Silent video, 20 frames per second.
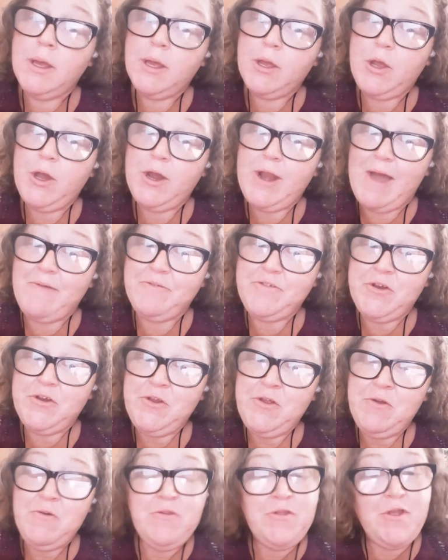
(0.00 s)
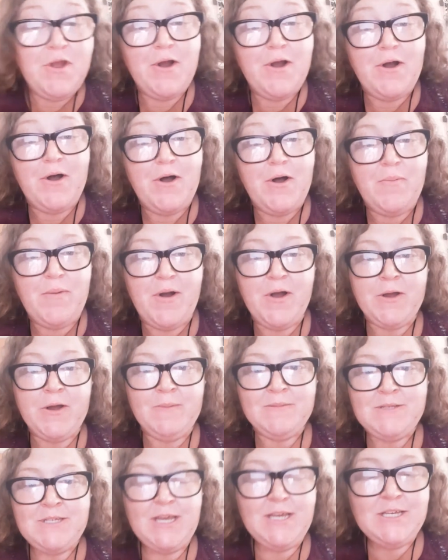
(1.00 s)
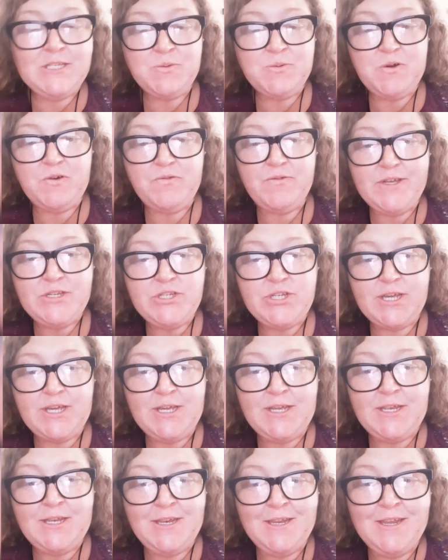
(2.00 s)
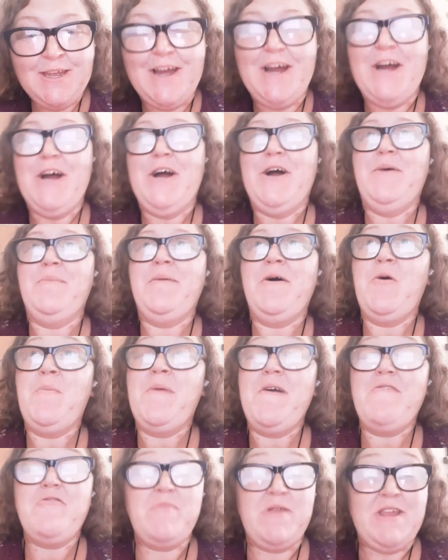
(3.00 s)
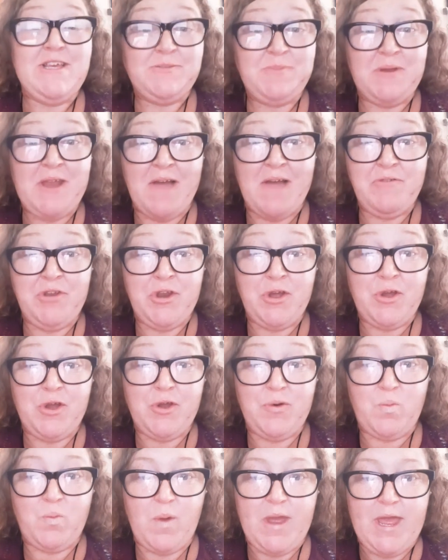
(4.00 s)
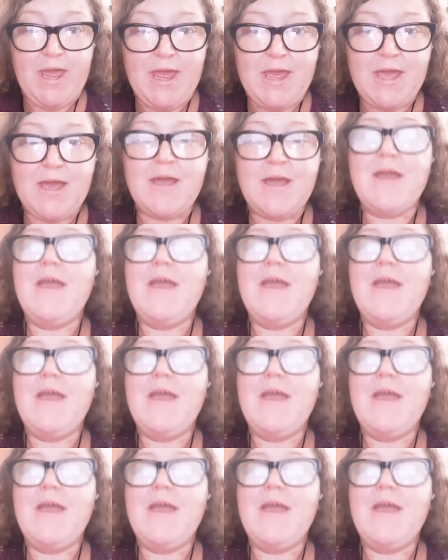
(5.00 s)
Good afternoon, y'all. Welcome to Israel Vision. Hope everybody's been having a good week.